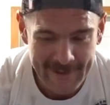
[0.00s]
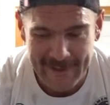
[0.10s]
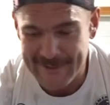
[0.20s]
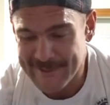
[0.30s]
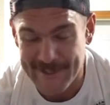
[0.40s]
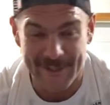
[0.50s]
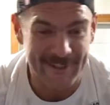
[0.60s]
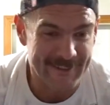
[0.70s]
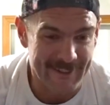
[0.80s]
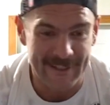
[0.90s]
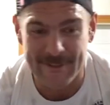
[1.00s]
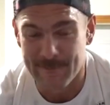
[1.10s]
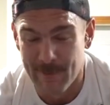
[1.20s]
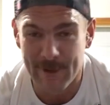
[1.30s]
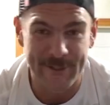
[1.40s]
it sucks, like
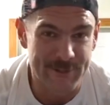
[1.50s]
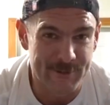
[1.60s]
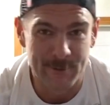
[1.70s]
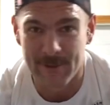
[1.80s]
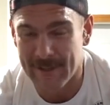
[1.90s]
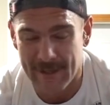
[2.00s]
it's really short.